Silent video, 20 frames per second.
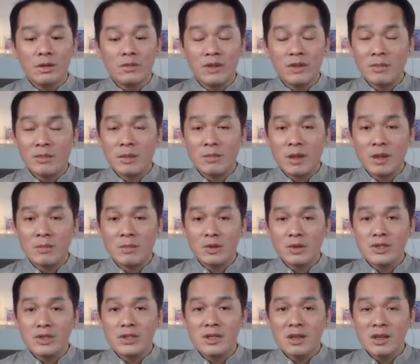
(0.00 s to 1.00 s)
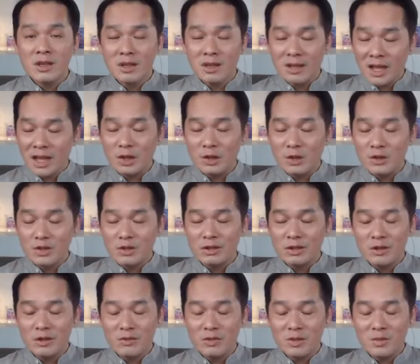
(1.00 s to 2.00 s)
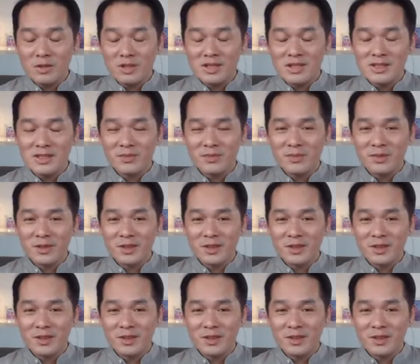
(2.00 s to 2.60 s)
family members can also learn from this.